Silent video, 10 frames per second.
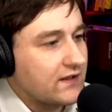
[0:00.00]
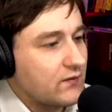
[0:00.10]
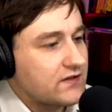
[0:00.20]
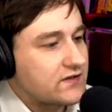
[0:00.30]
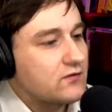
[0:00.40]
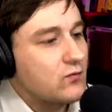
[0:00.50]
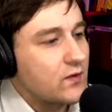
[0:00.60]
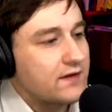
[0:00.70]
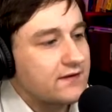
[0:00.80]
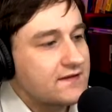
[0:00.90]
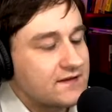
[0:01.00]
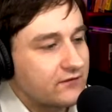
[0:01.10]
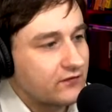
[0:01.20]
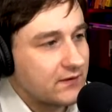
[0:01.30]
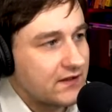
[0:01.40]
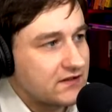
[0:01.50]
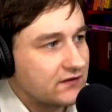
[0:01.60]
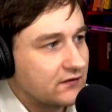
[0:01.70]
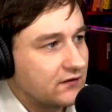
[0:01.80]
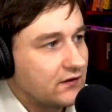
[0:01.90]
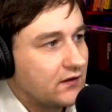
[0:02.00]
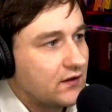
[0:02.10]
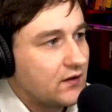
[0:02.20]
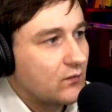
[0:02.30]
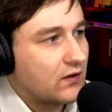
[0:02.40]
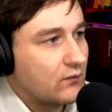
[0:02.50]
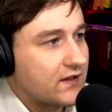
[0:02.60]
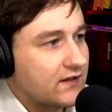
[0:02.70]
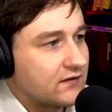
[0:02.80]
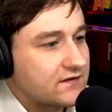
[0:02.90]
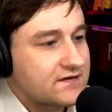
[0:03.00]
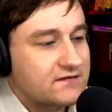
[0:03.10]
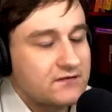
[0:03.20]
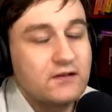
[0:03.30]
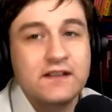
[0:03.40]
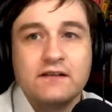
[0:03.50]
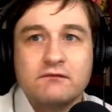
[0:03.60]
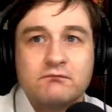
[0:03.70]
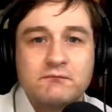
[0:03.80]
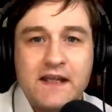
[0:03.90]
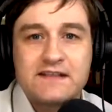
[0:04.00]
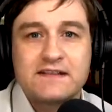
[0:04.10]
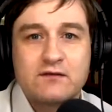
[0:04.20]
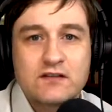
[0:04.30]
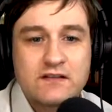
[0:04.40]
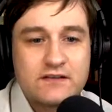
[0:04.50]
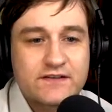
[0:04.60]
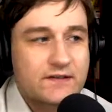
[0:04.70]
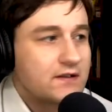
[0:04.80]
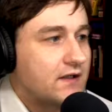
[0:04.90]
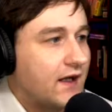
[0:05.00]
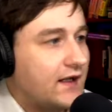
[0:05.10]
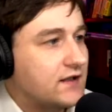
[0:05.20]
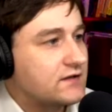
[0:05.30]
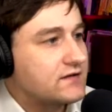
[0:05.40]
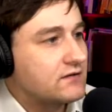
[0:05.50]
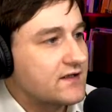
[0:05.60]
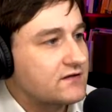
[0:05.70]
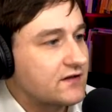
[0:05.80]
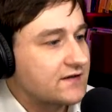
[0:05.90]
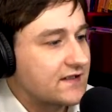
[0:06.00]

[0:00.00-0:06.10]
can we do with this information? Well, we can look at testing results. And so let's look at